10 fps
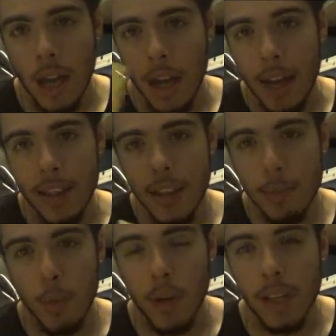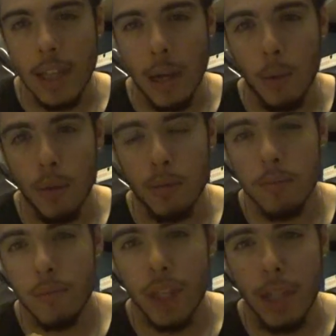At this point, I will
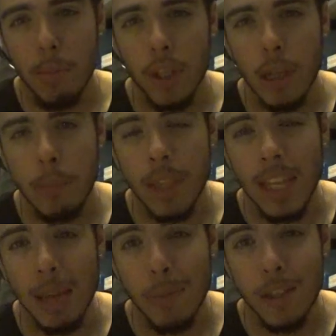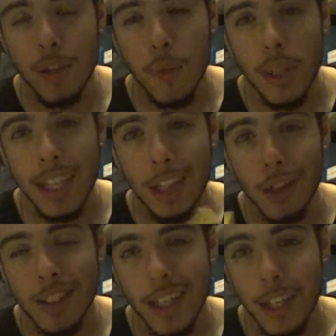try to put up the image of what they
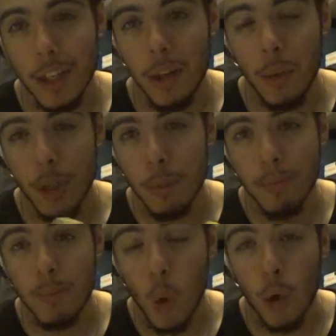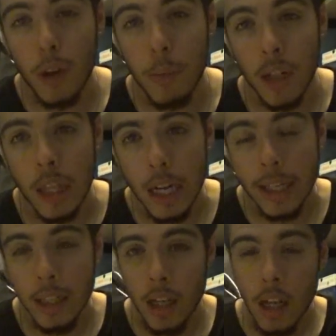look like, when you order them online.
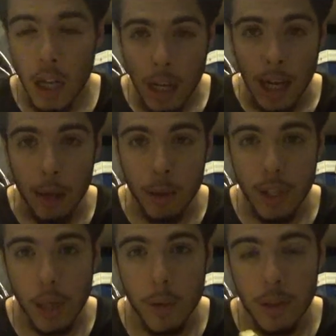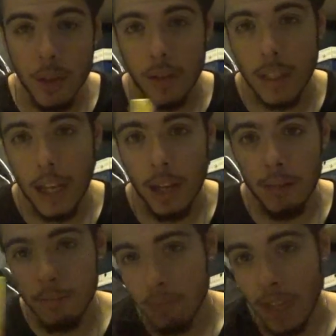I will try to insert that
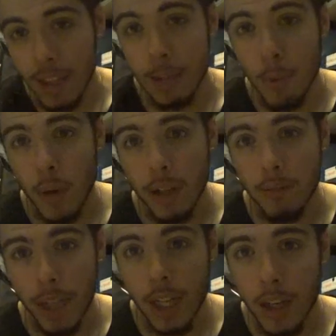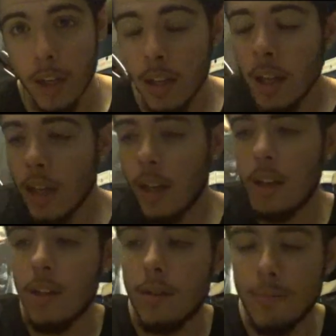at this point right here.
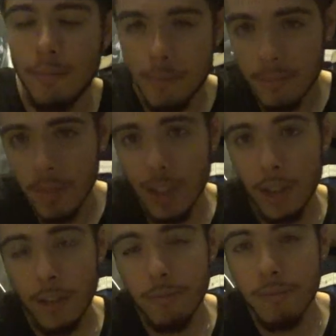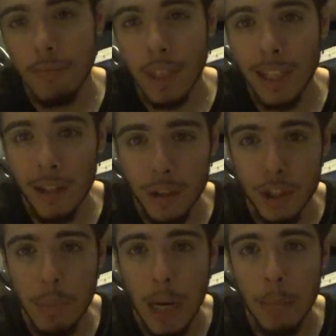So it should
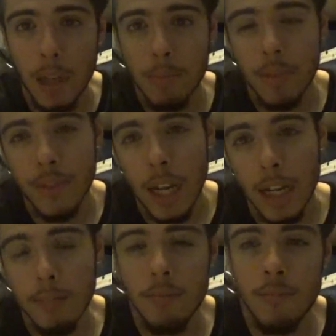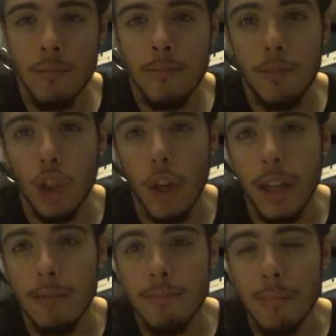pop up. If not, sorry,
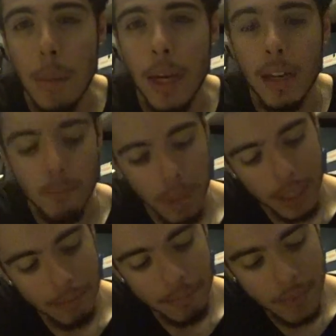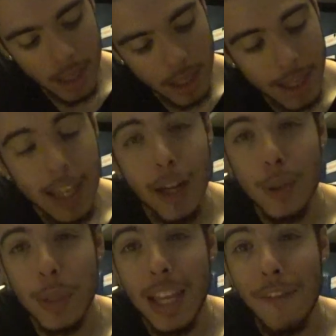my bad, but here's
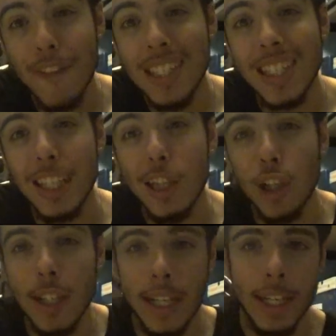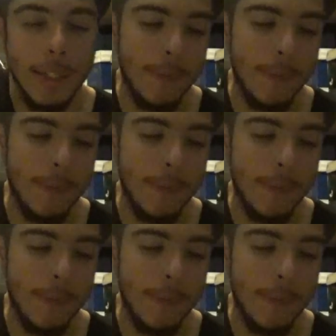what they physically look like.